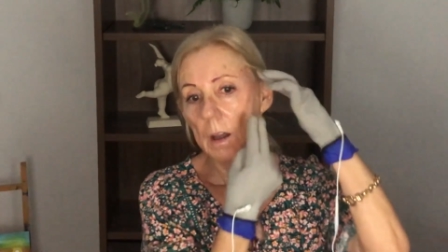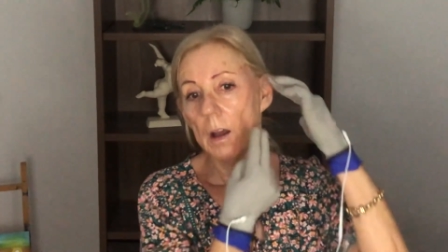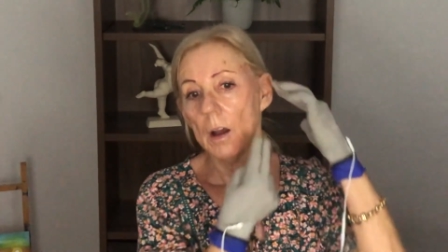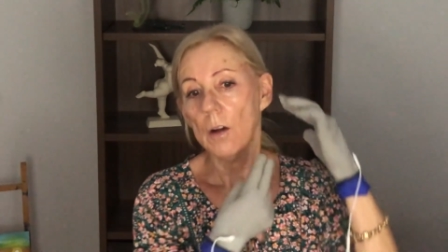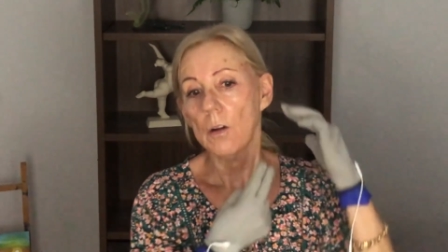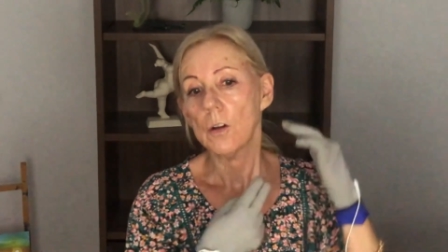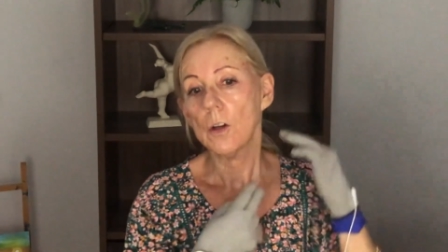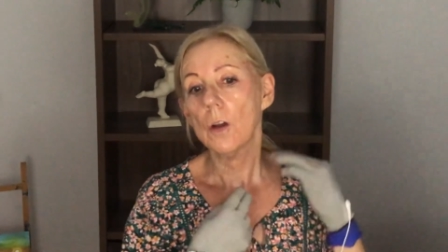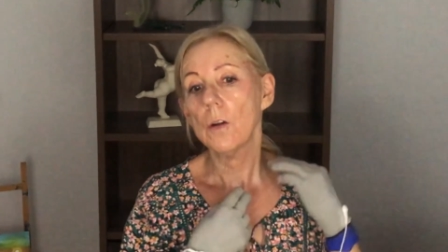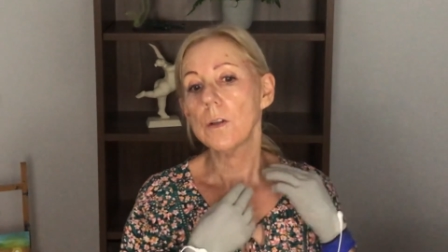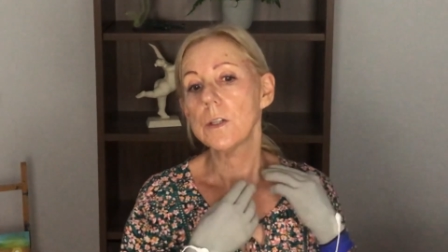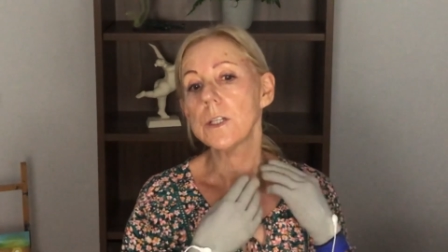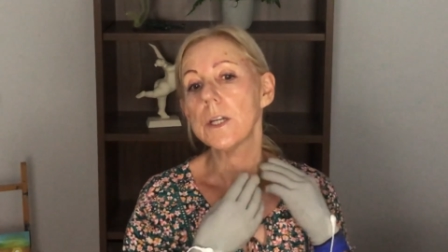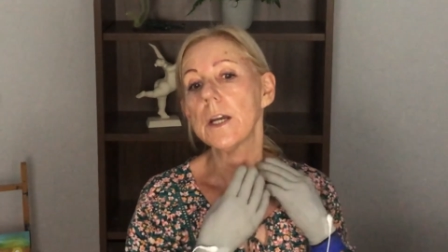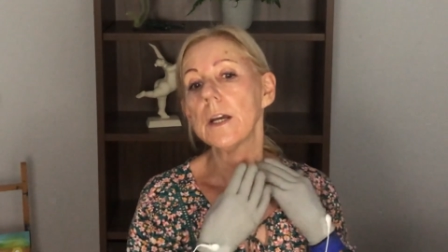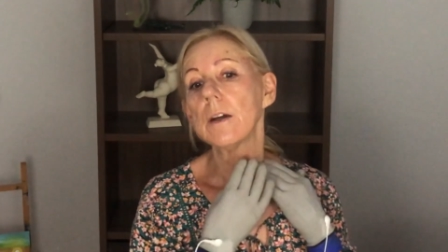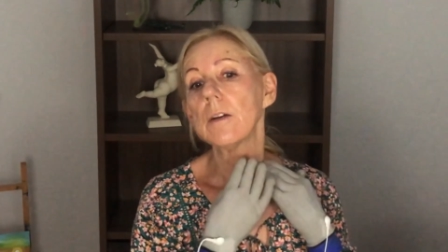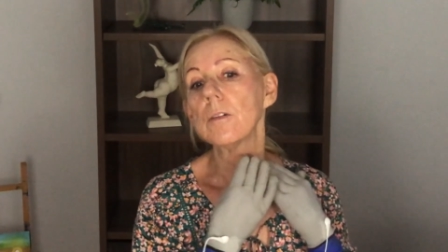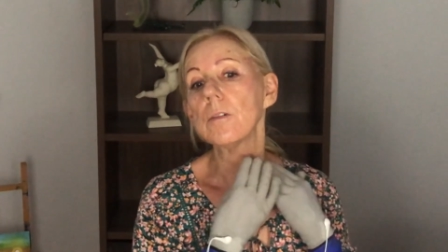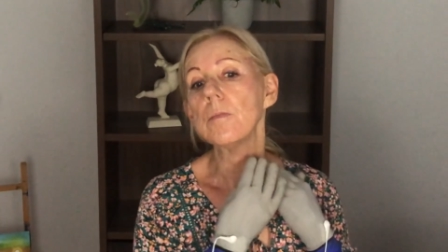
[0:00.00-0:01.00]
I'll go
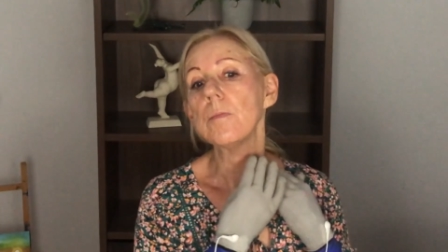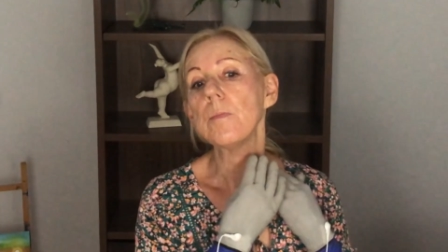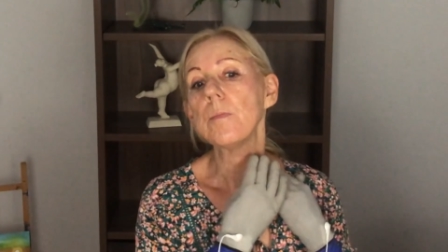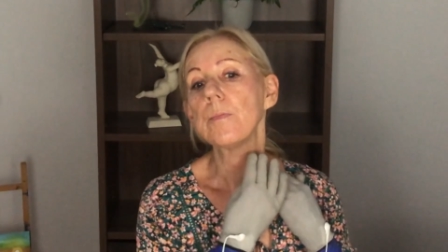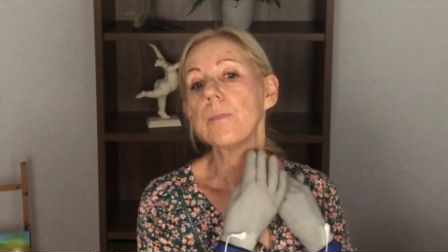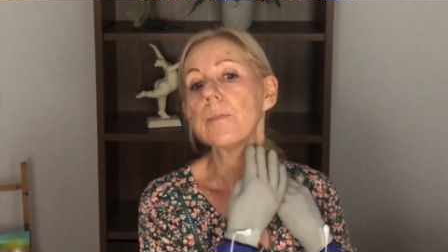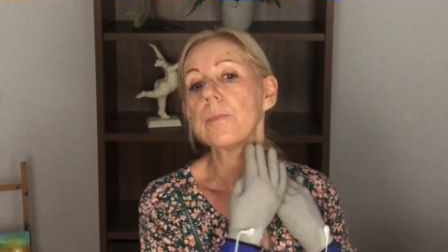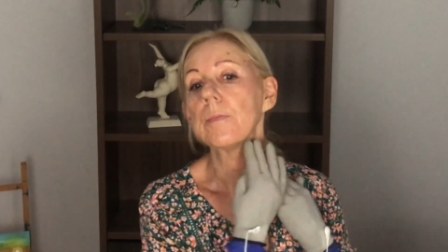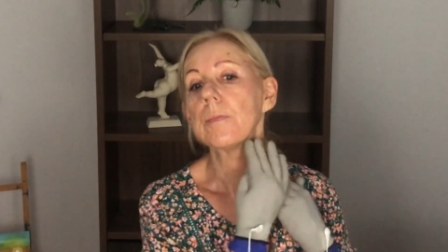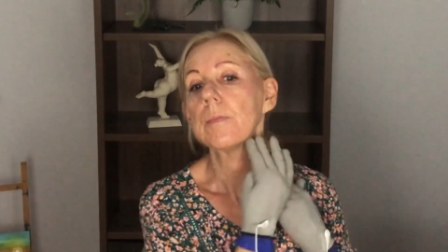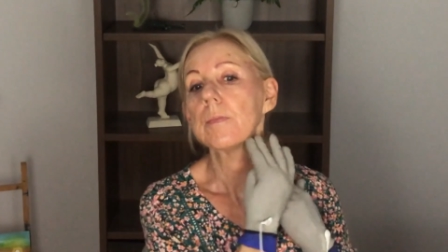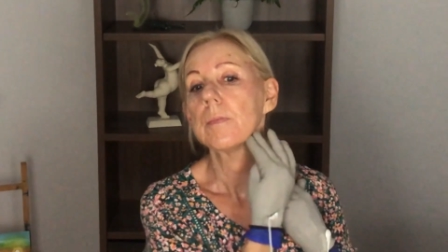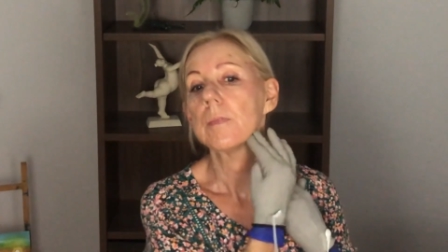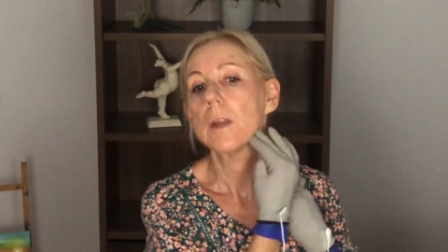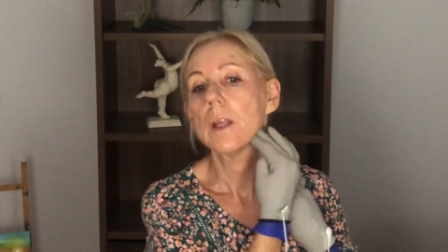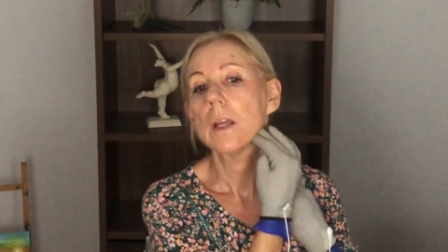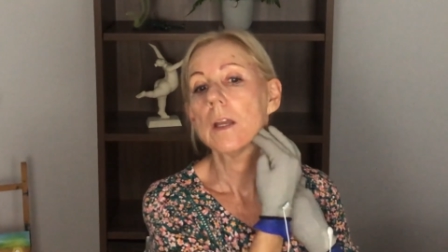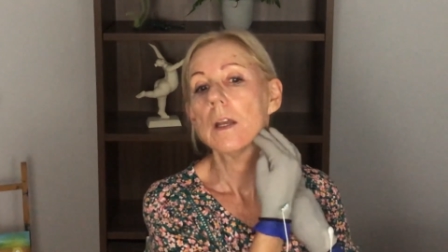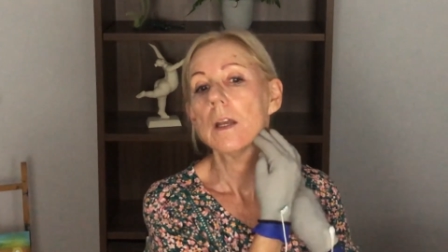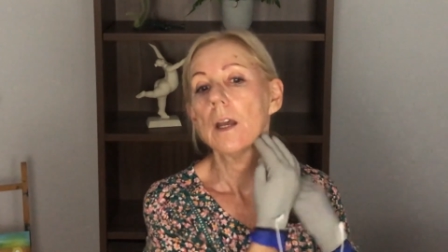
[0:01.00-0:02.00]
down
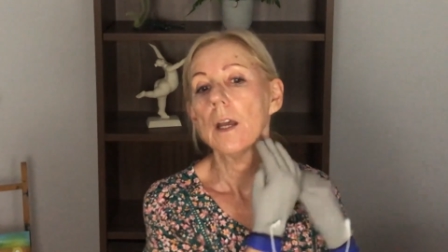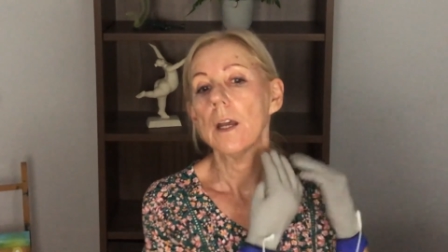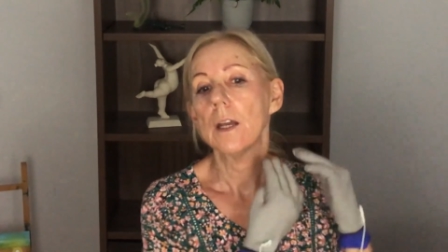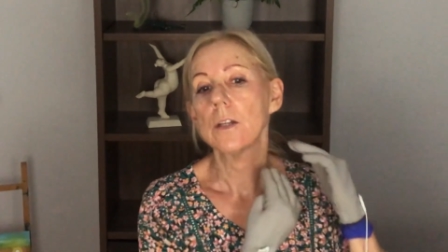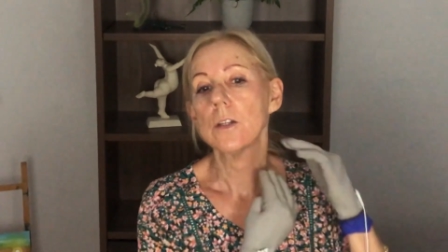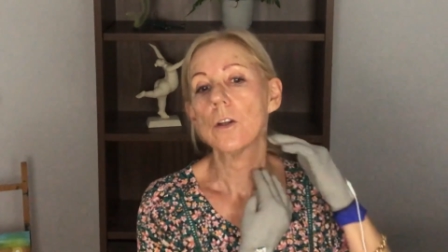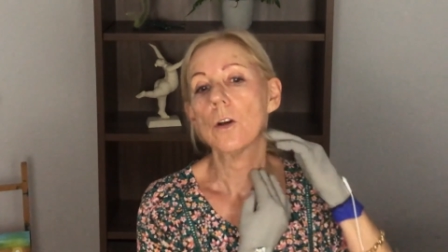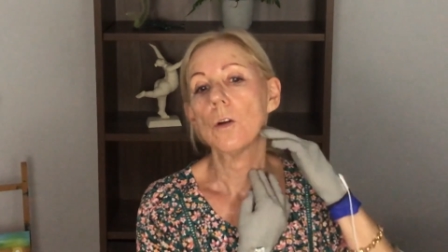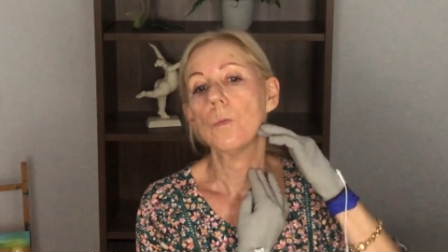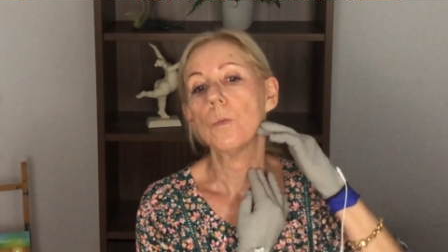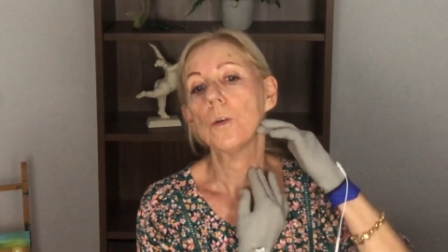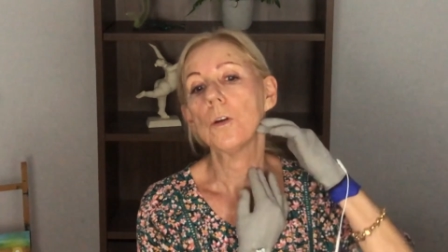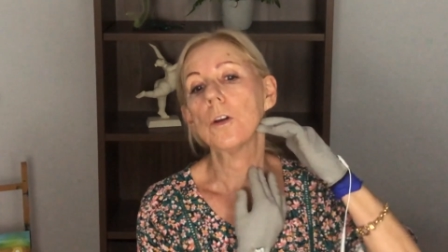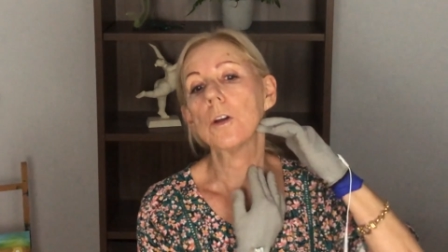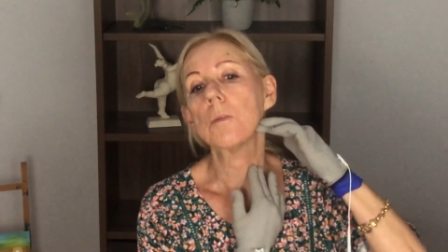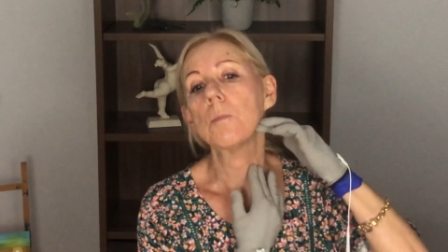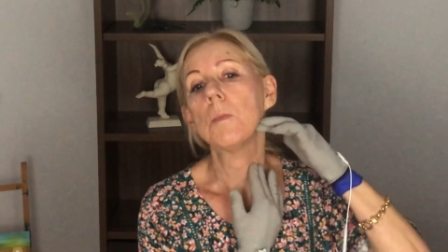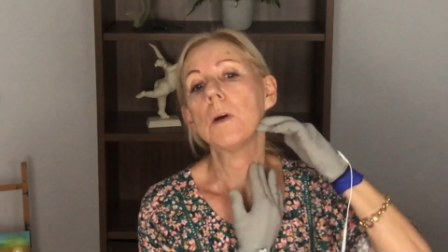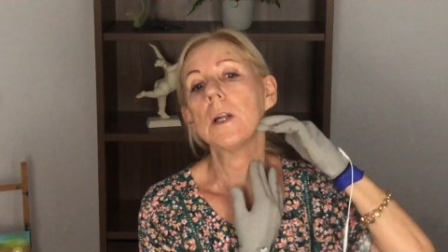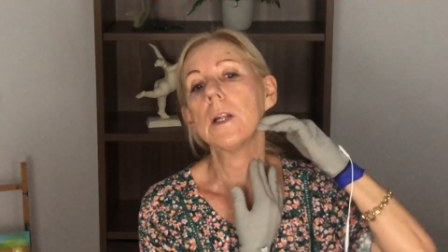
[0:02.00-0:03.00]
and I'll work
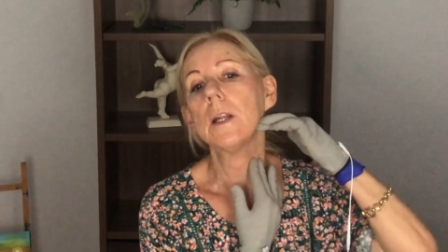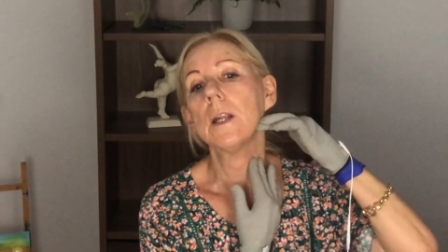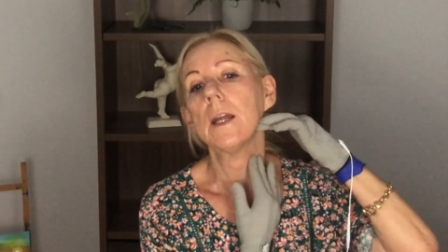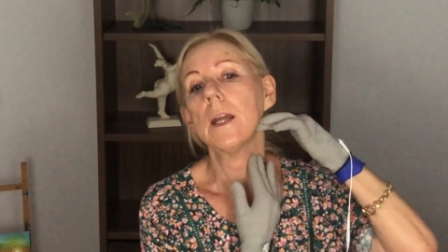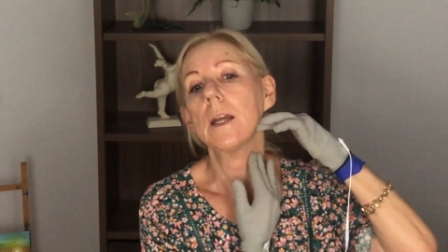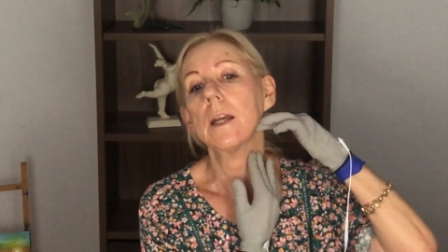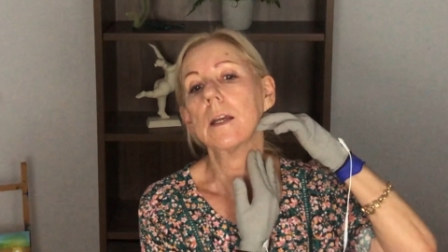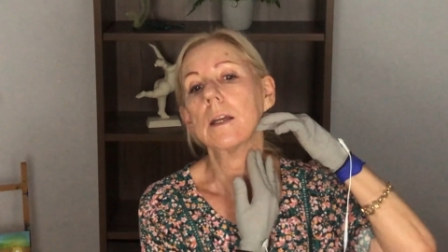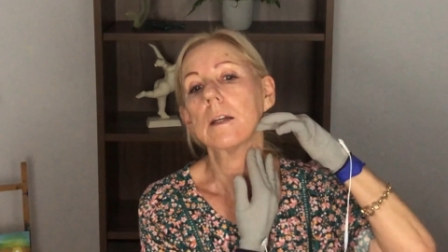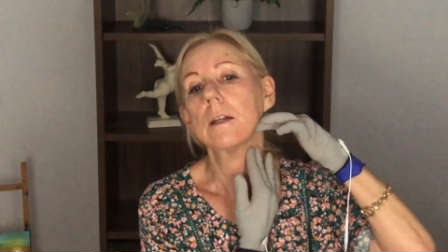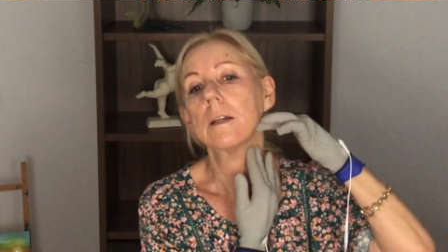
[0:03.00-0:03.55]
my neck.